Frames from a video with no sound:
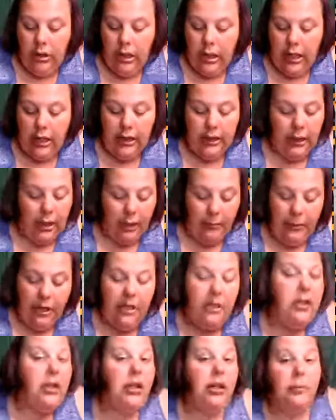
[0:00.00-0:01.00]
anytime
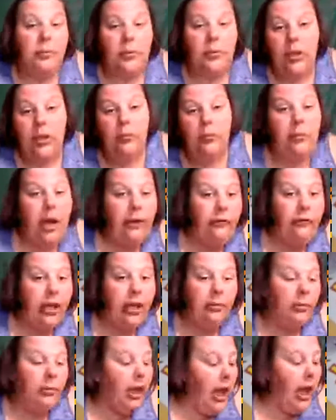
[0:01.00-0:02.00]
anything comes up with my
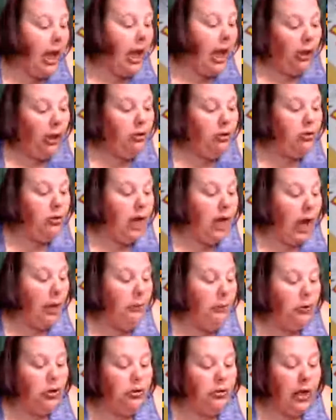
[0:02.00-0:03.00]
family, I'm
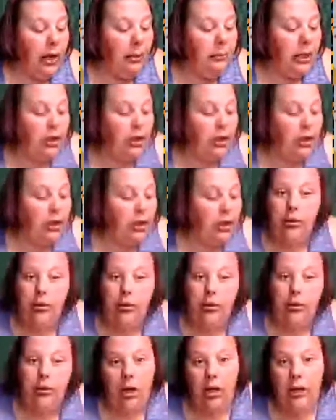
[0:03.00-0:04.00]
going to drop my
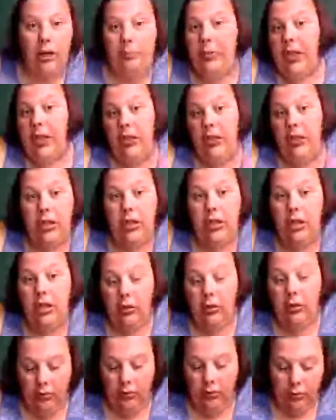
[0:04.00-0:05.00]
YouTube in a heartbeat just to
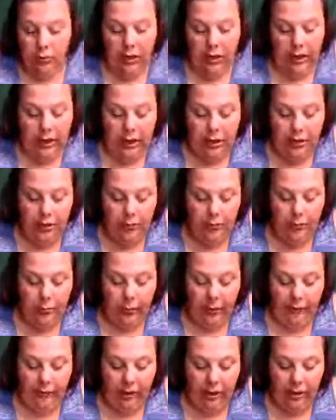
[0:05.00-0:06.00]
go do what I got to do with
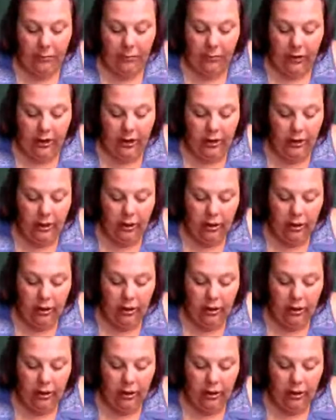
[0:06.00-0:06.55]
my family.